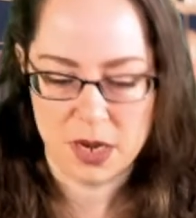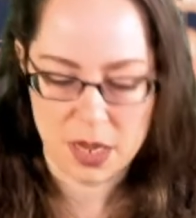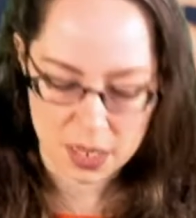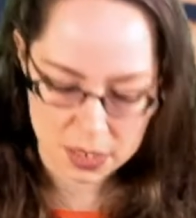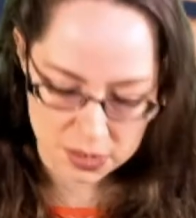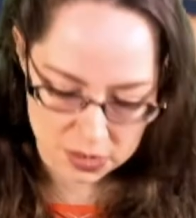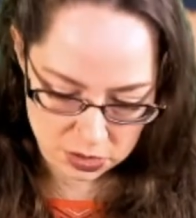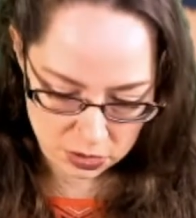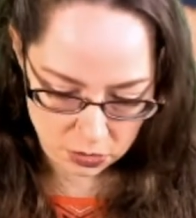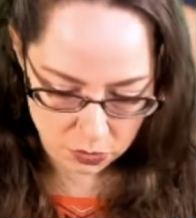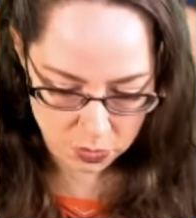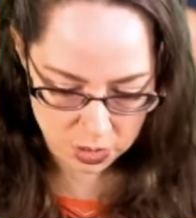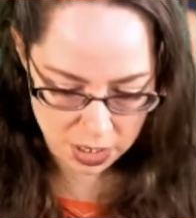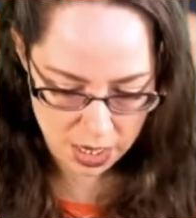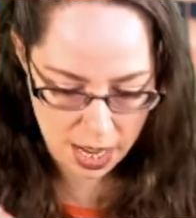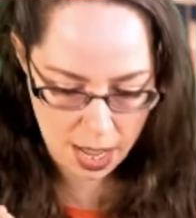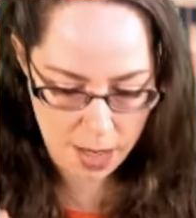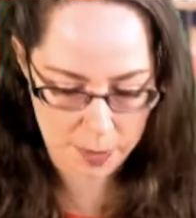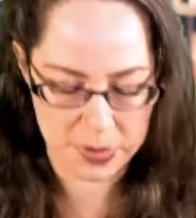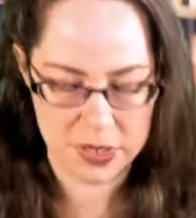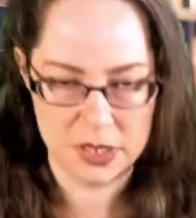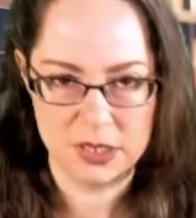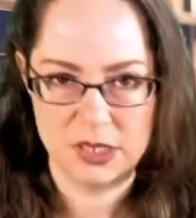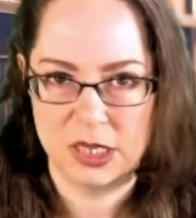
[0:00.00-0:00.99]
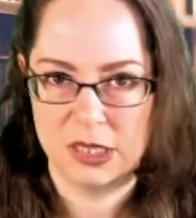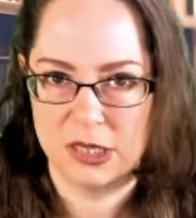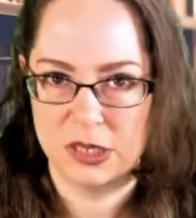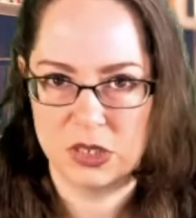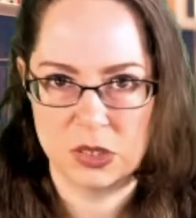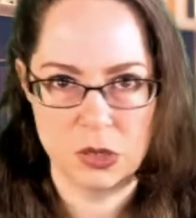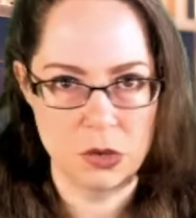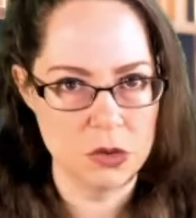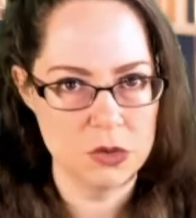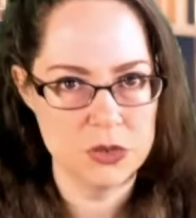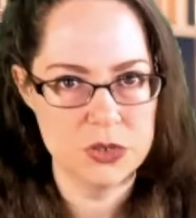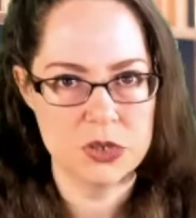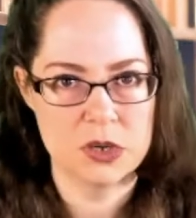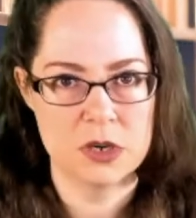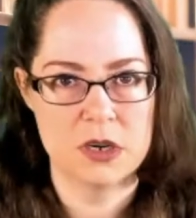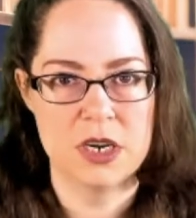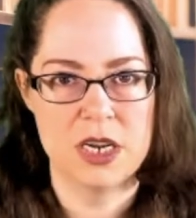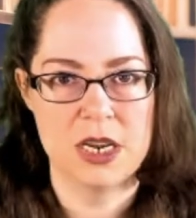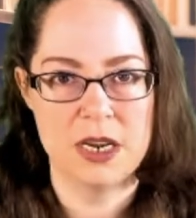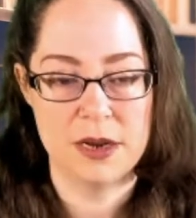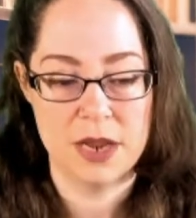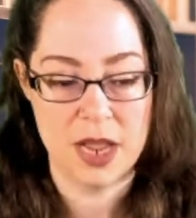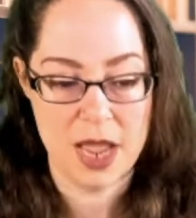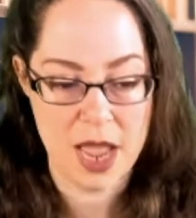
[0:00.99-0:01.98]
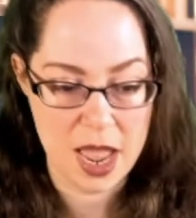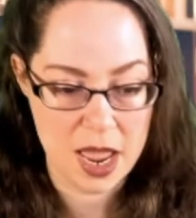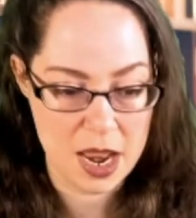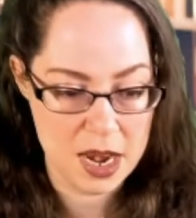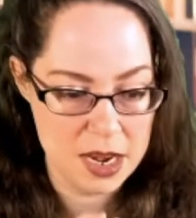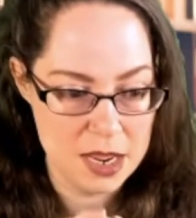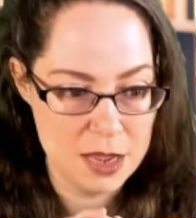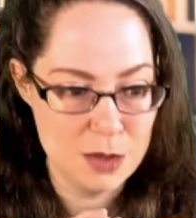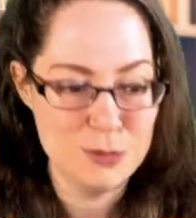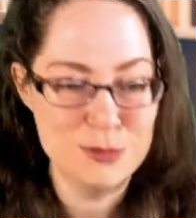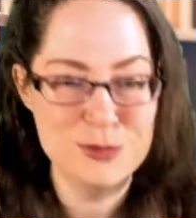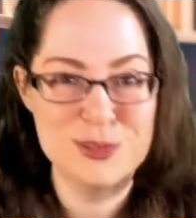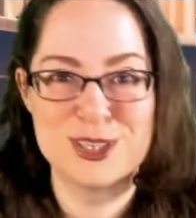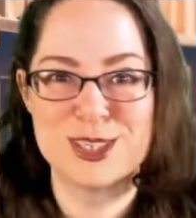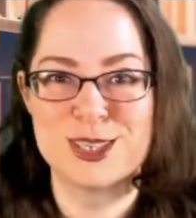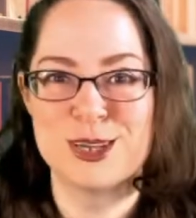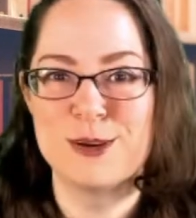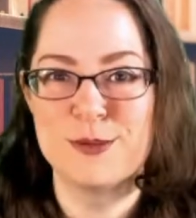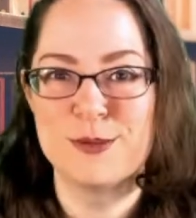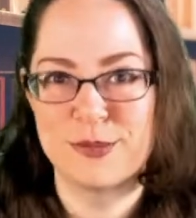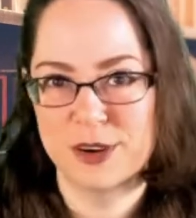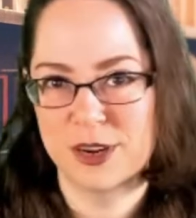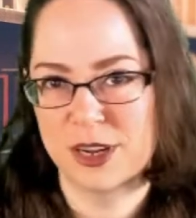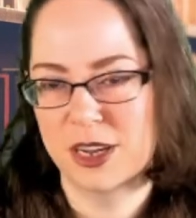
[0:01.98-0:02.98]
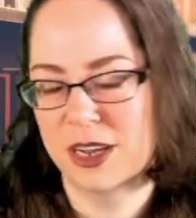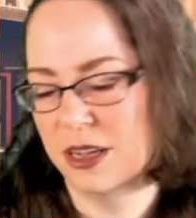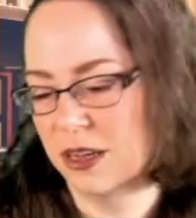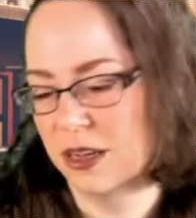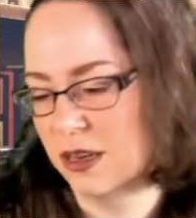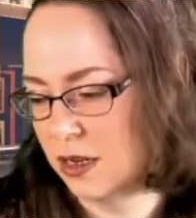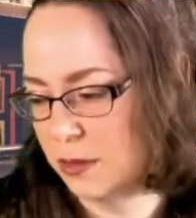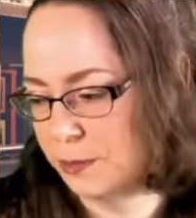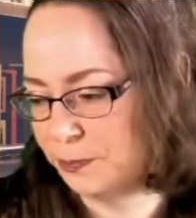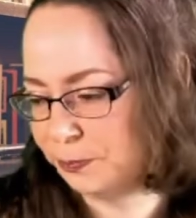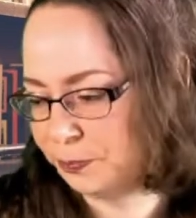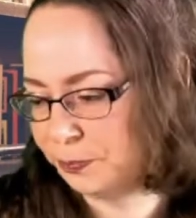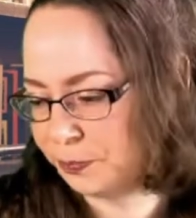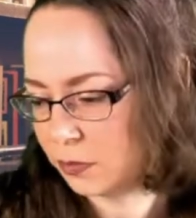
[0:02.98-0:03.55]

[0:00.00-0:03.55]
And so what happens in this whole journey, and it was so freaking good.